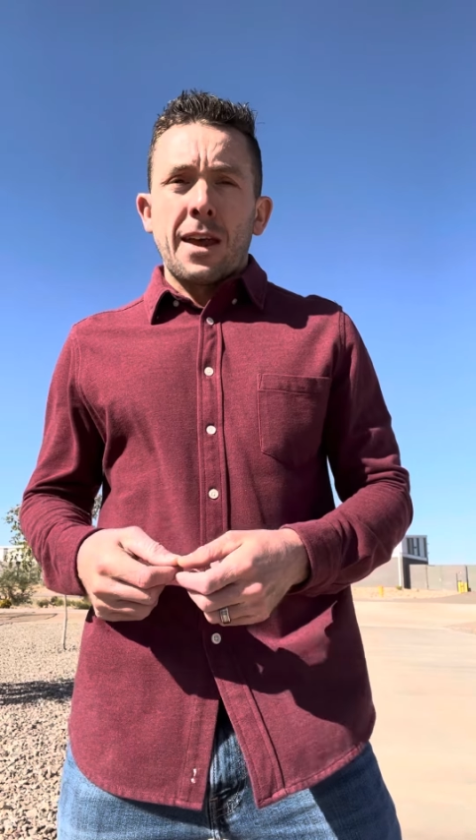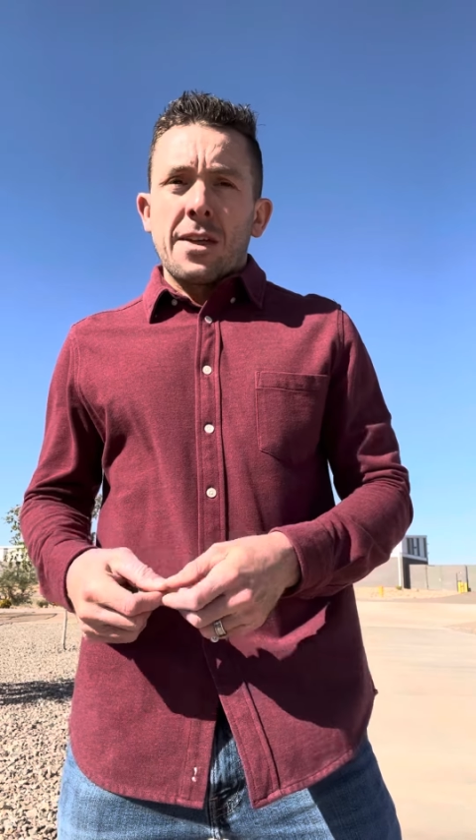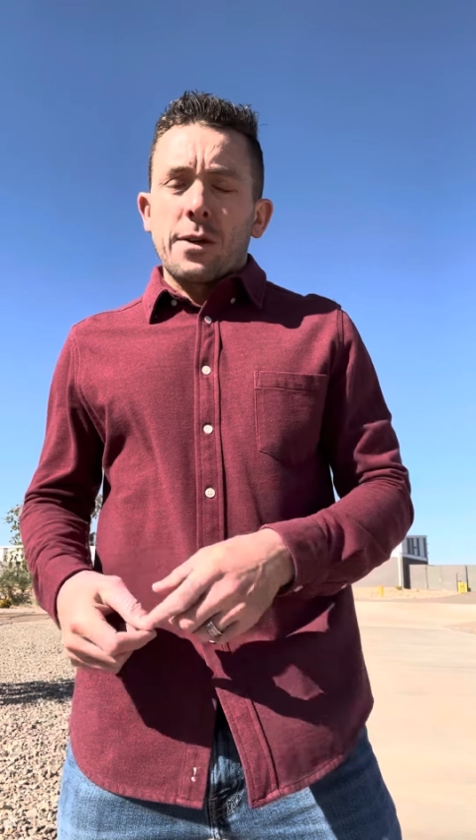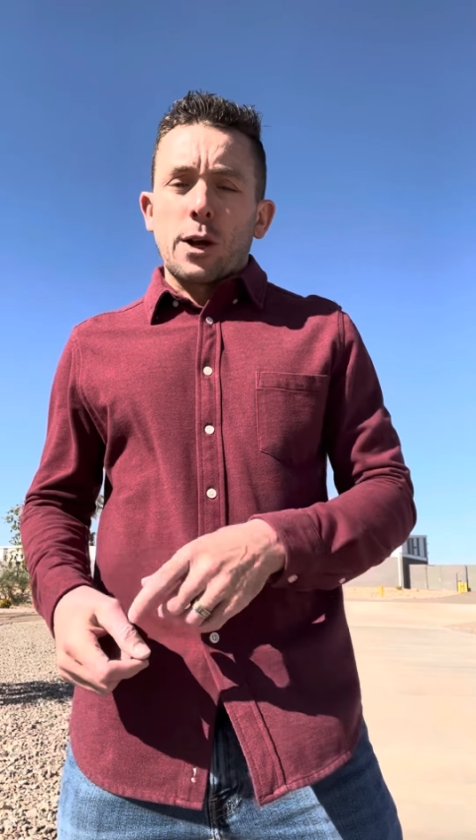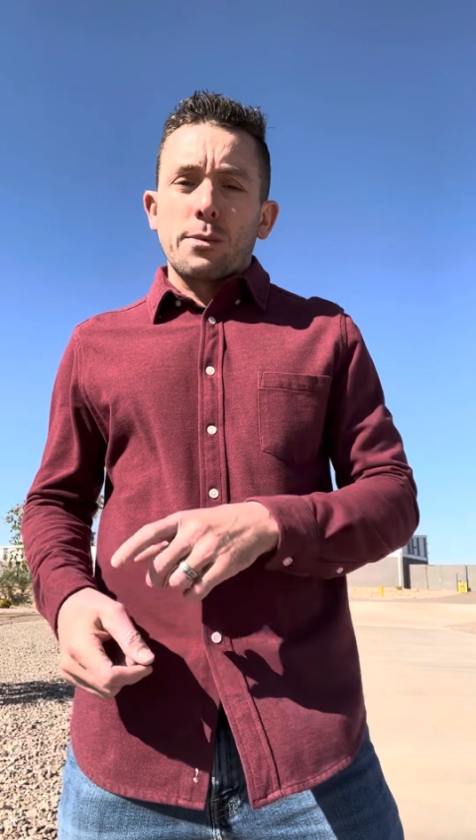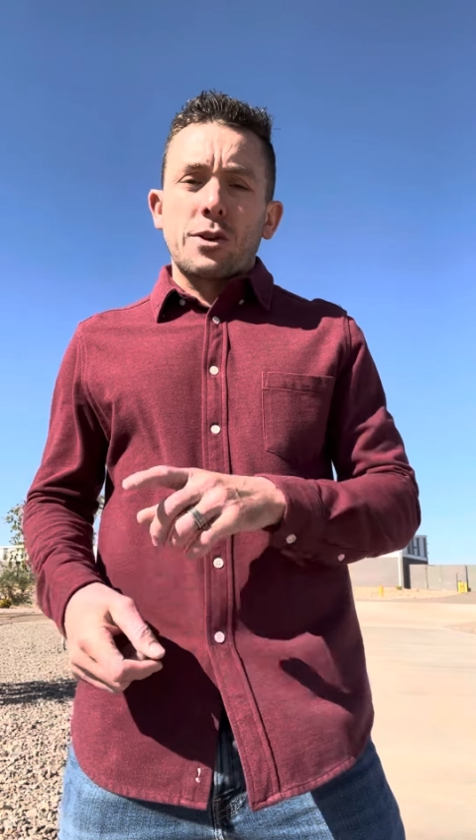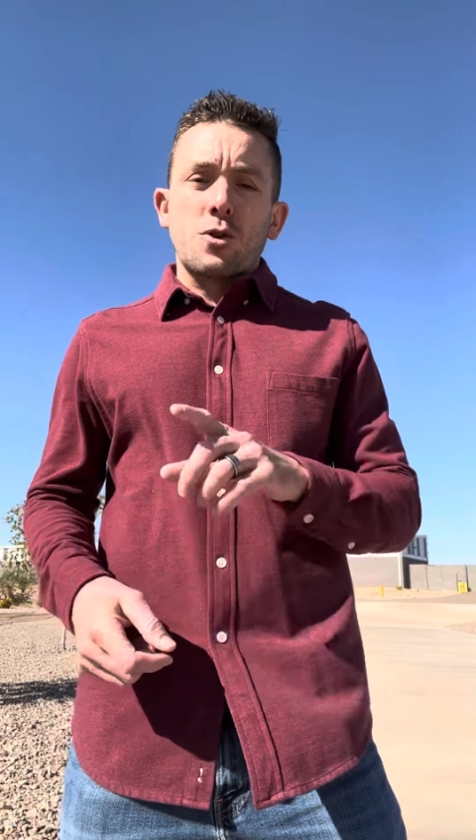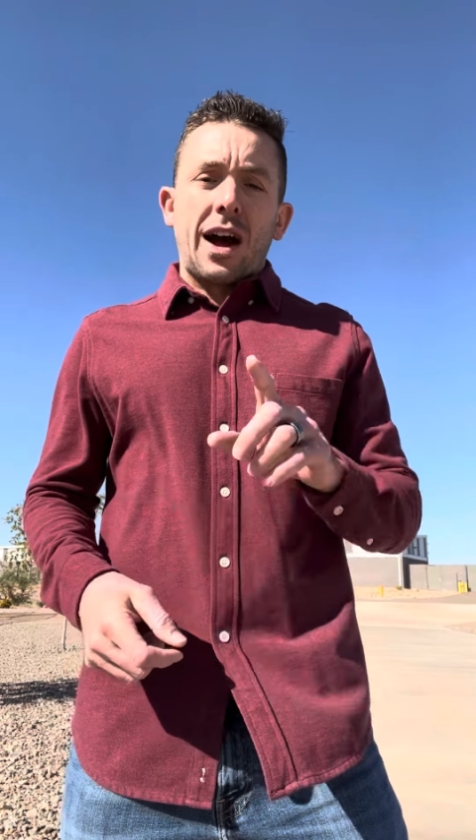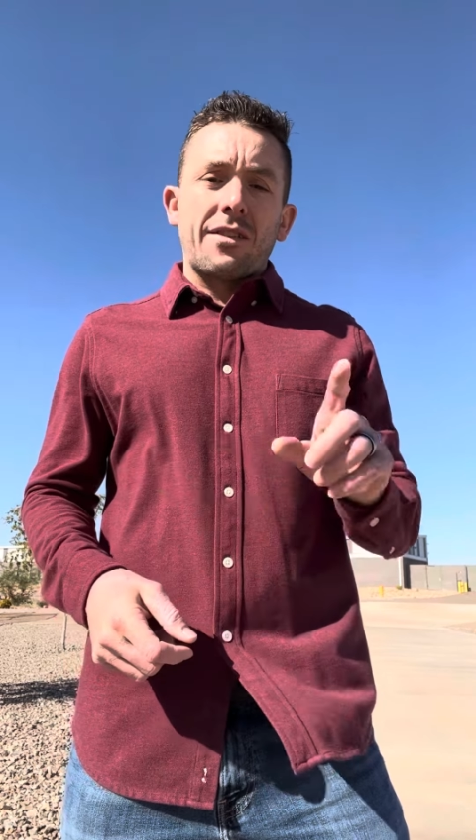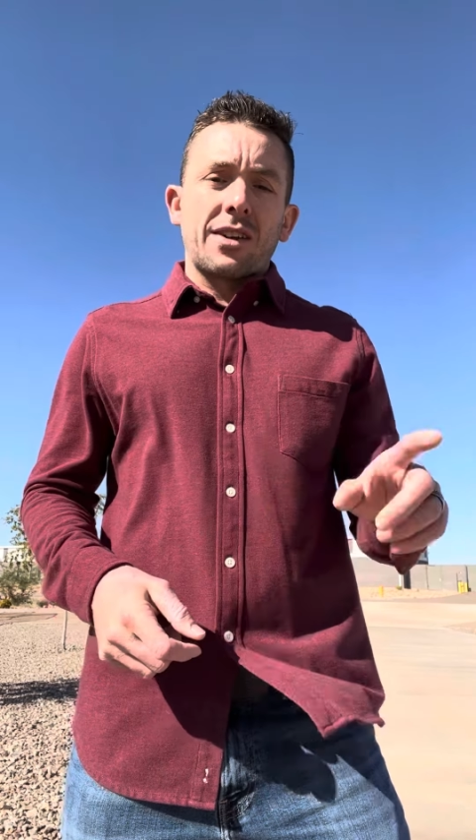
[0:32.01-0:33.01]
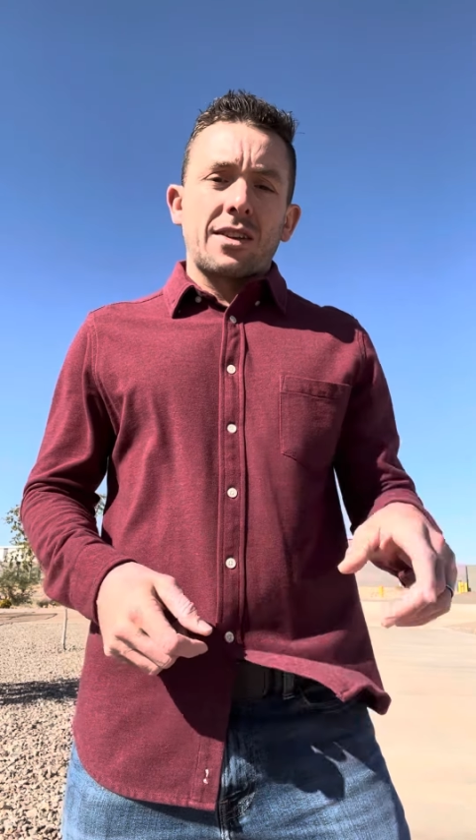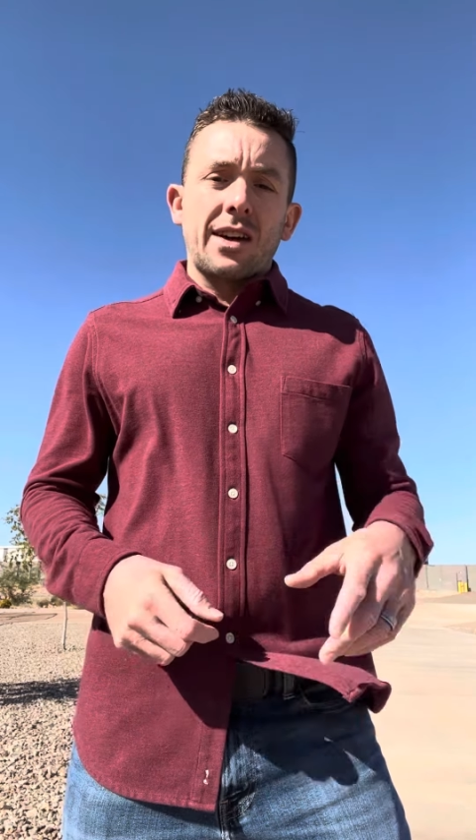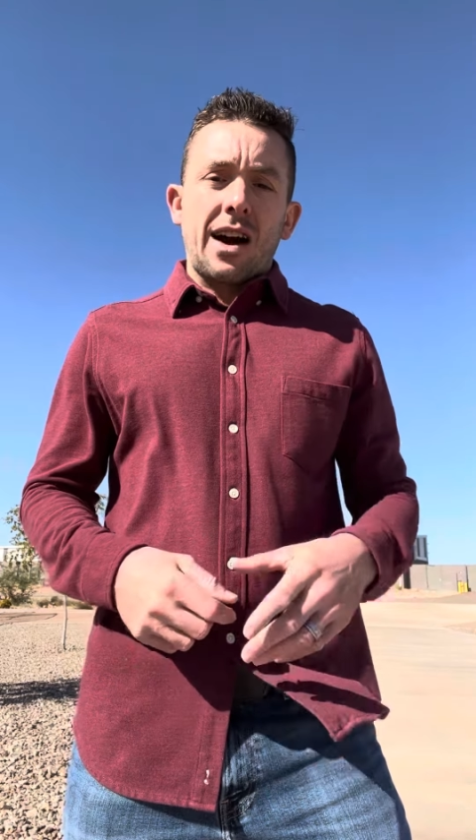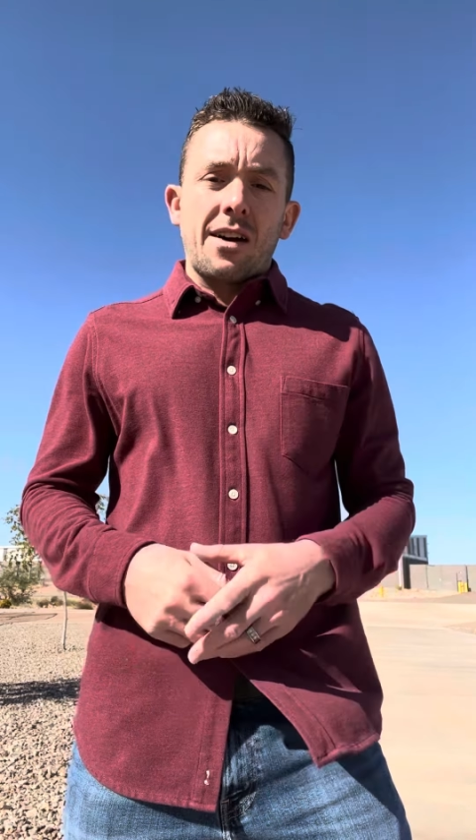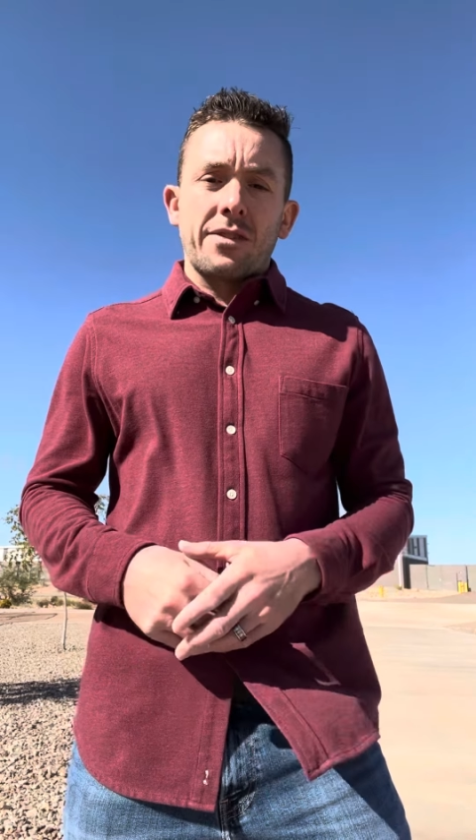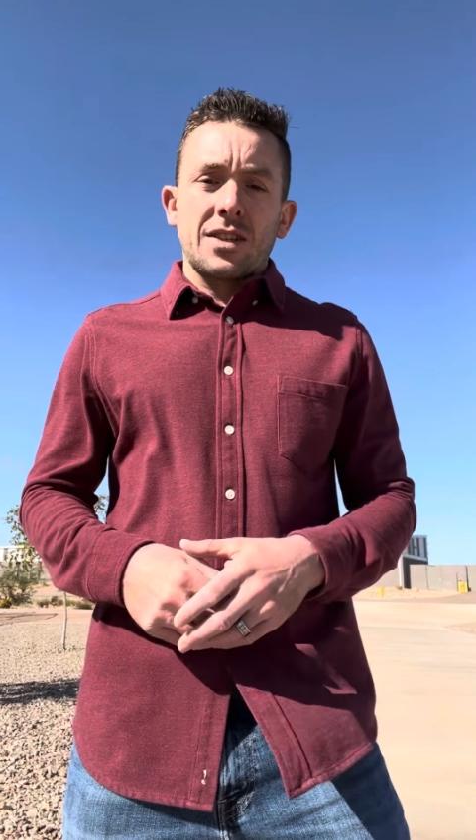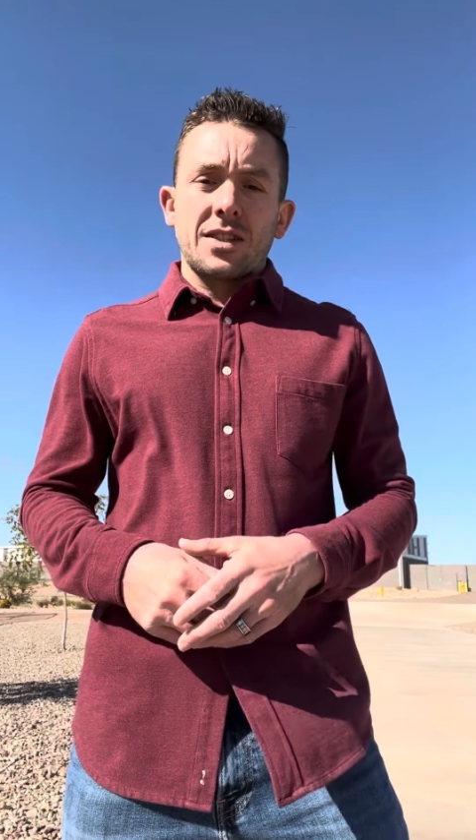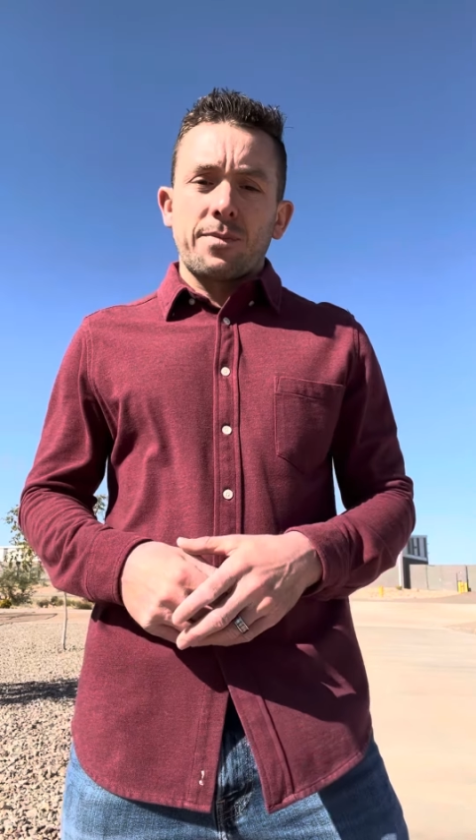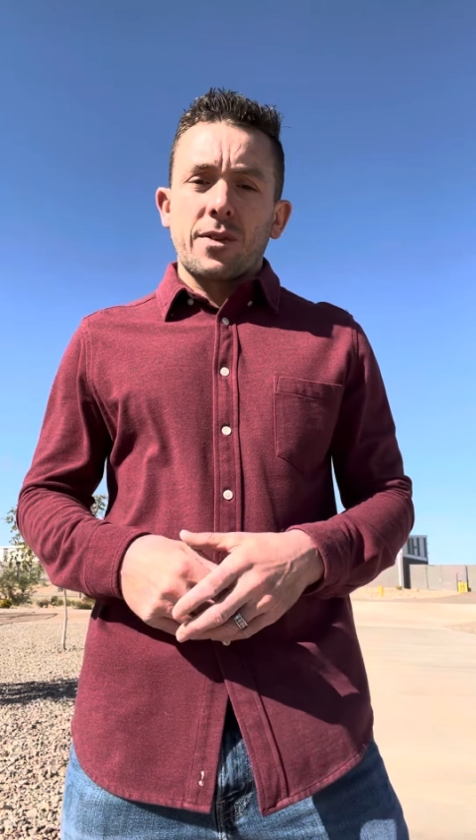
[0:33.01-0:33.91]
They're going to be driving to the office.